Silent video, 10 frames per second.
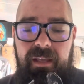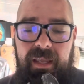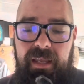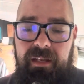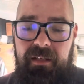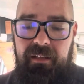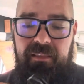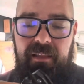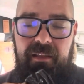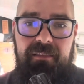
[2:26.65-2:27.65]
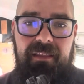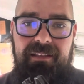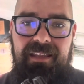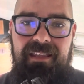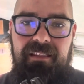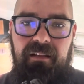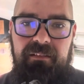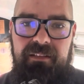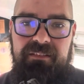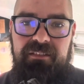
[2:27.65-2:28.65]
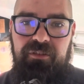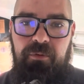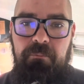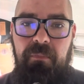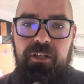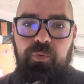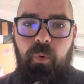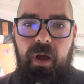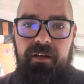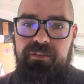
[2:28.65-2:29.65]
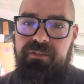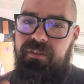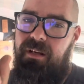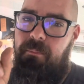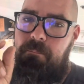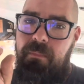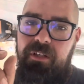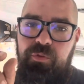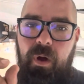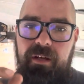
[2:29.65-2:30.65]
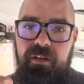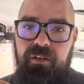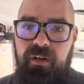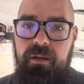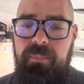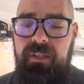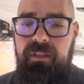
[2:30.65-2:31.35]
And the teeth on these things are much wider, so you get a much wider crimp.